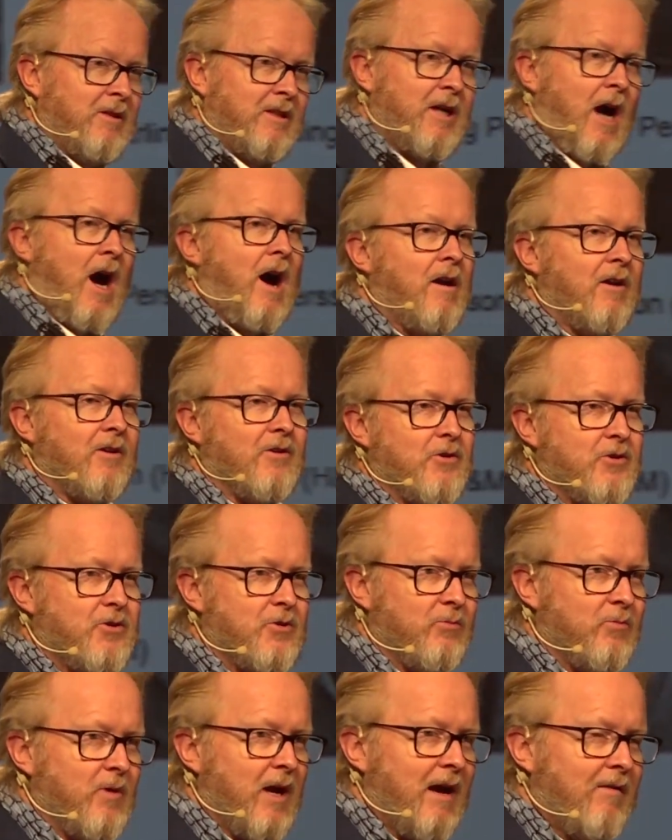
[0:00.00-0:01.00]
color
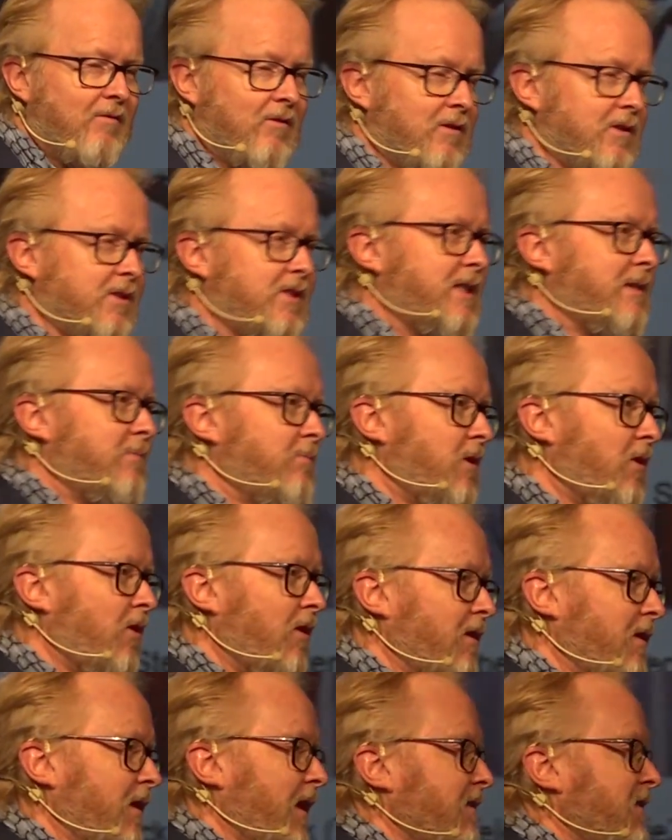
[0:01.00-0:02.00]
should we have on the SIM
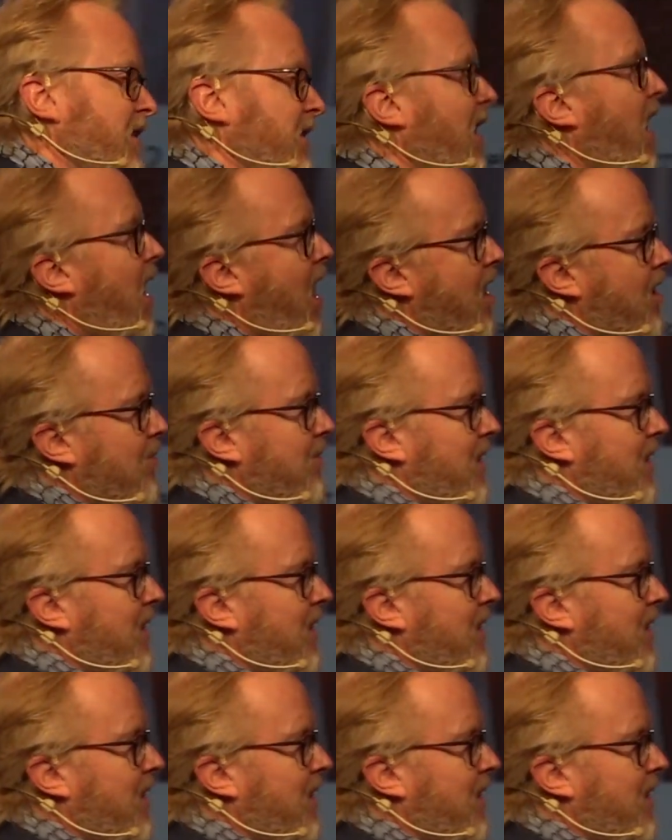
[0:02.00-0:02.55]
card? I said, oh,